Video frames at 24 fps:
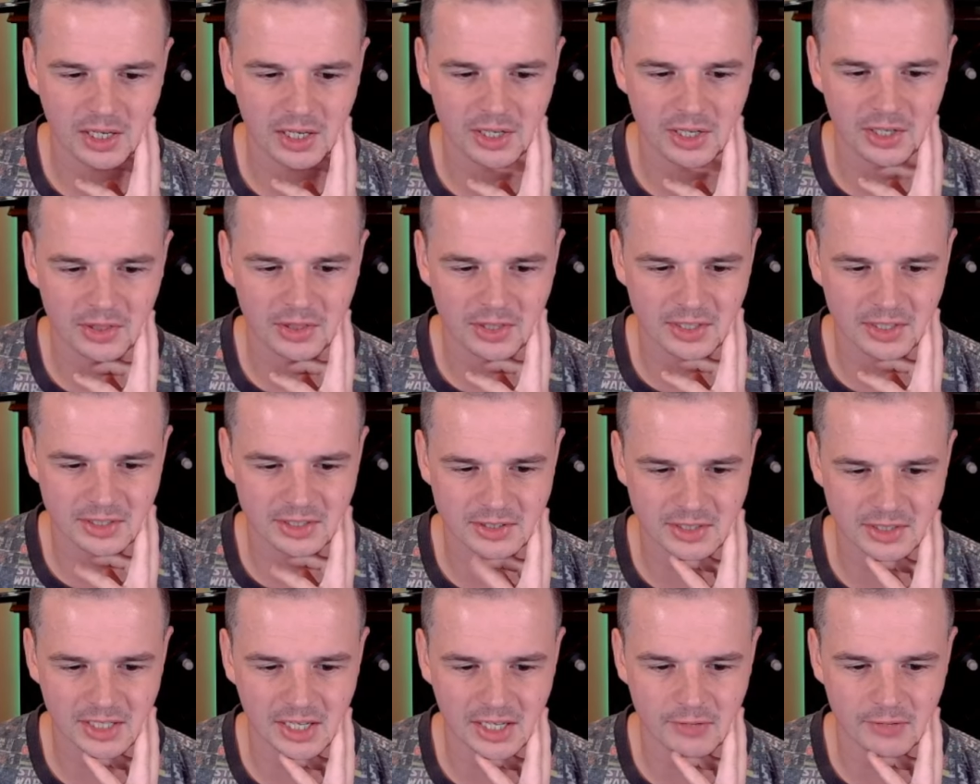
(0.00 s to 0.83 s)
I think it's
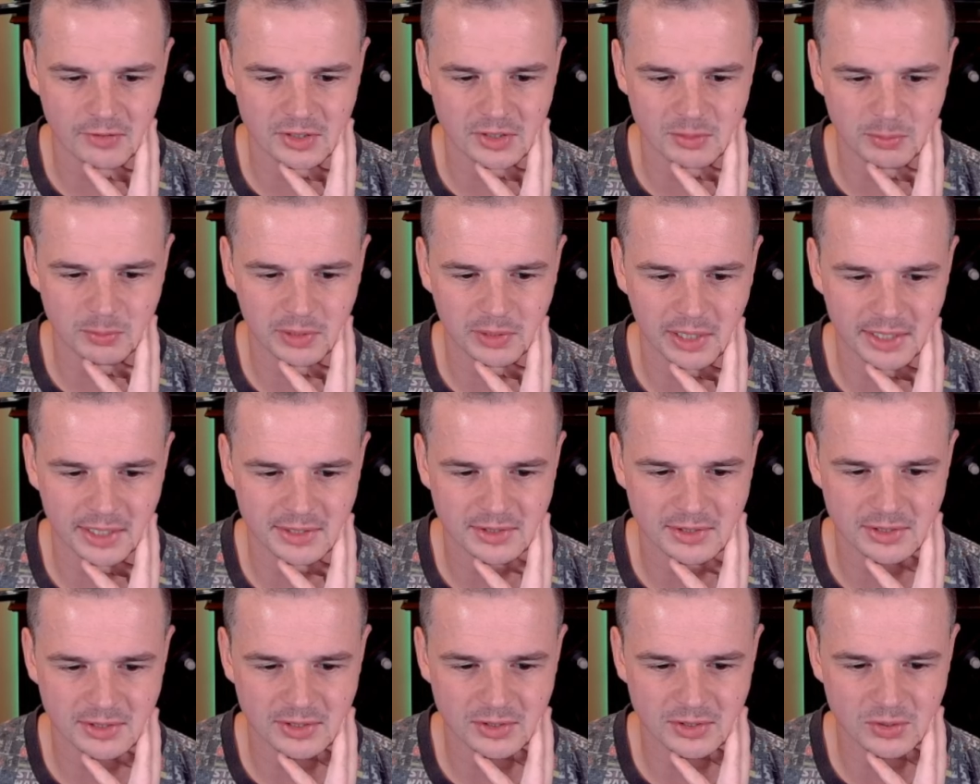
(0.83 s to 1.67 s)
going to have its
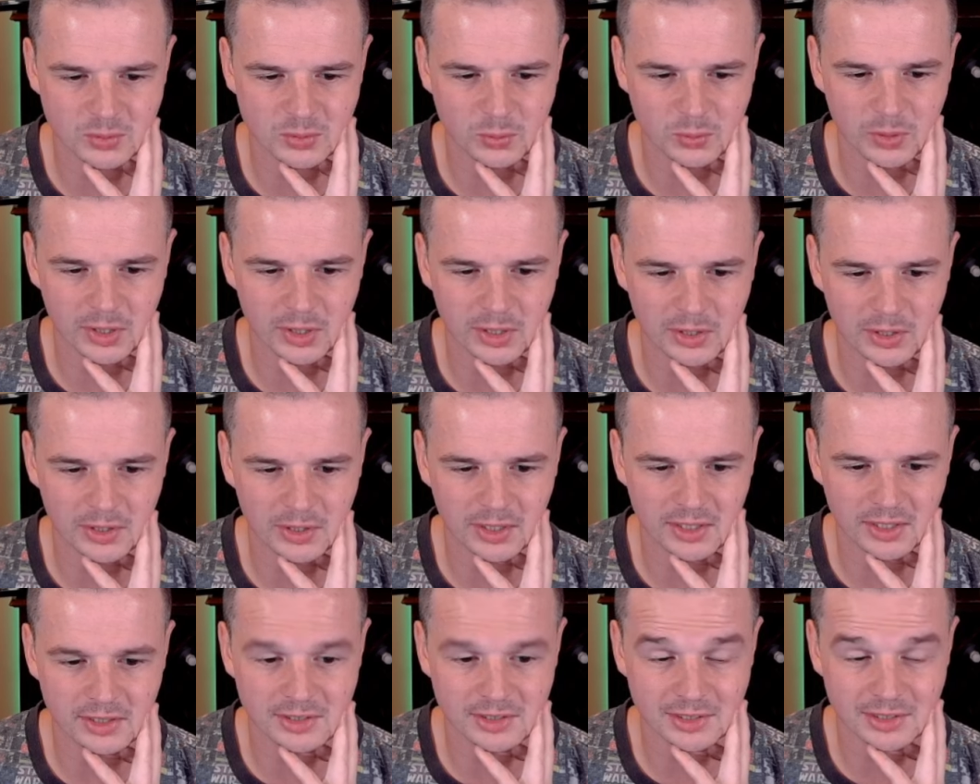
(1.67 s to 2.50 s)
places where
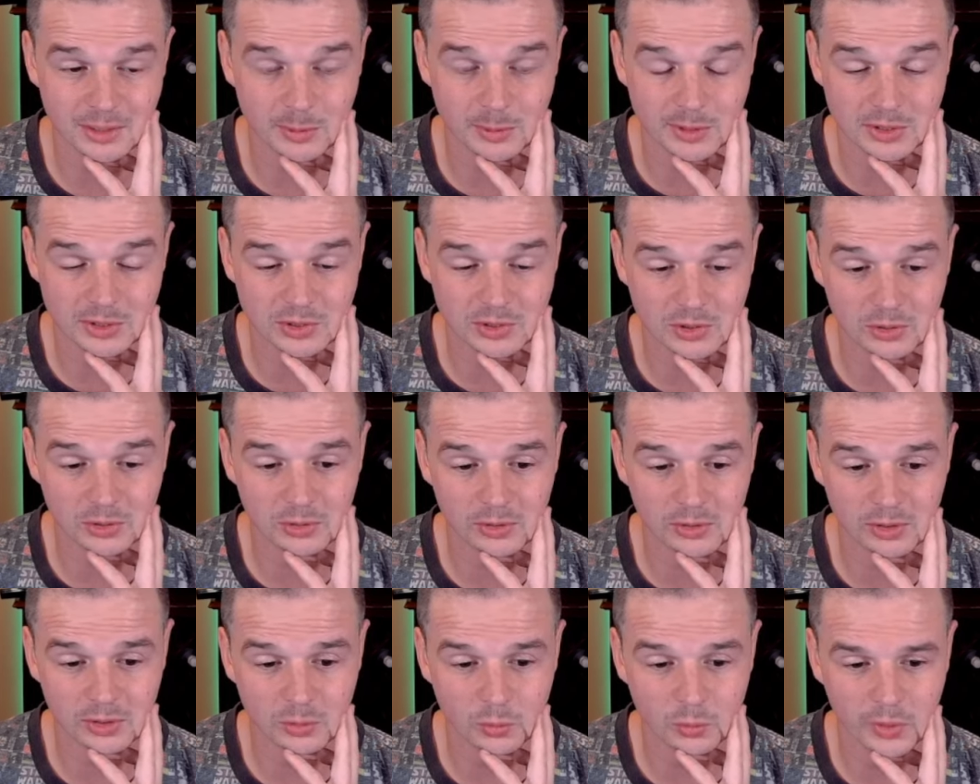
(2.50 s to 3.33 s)
it's going to be stronger
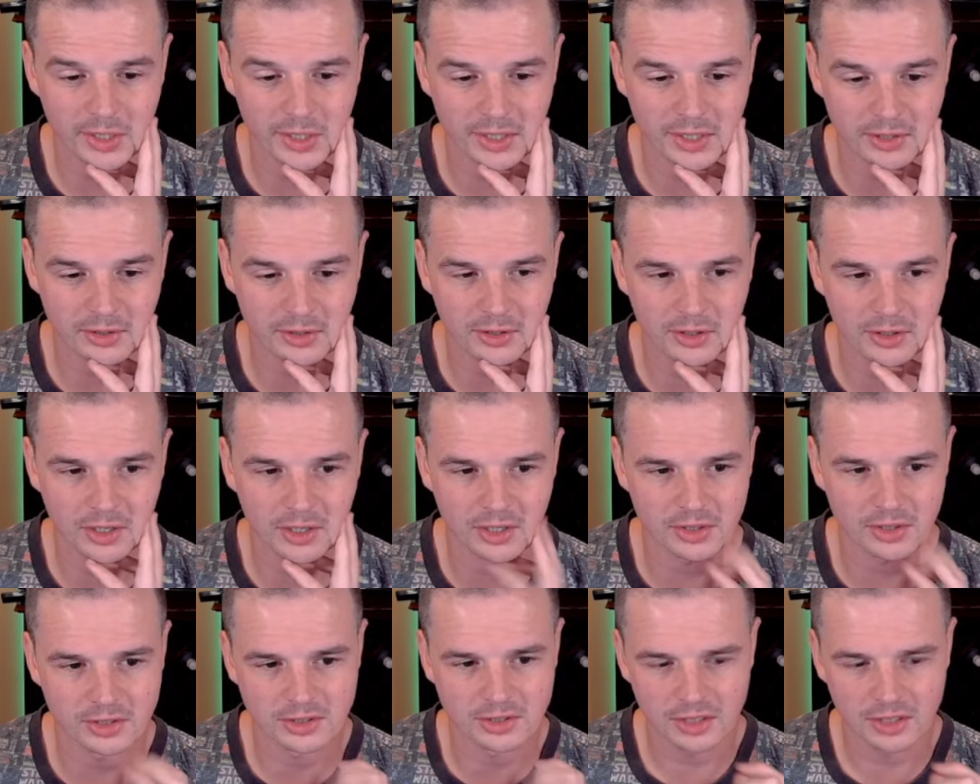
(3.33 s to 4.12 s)
and weaker.